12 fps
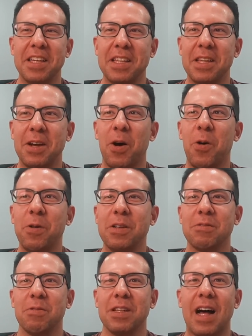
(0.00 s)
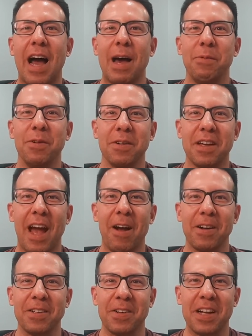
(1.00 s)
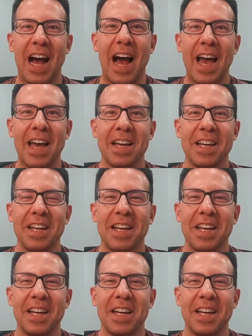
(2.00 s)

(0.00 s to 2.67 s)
the the always reliable character guy